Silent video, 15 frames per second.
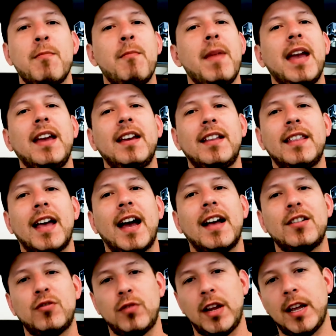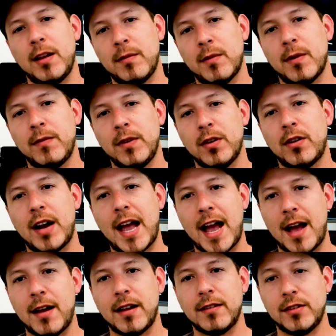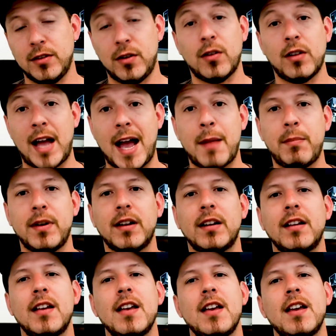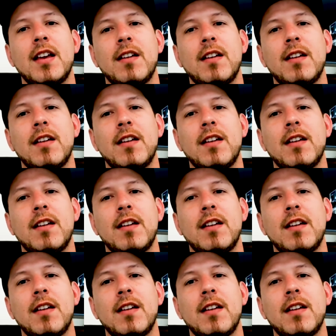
Make that dream of your happen.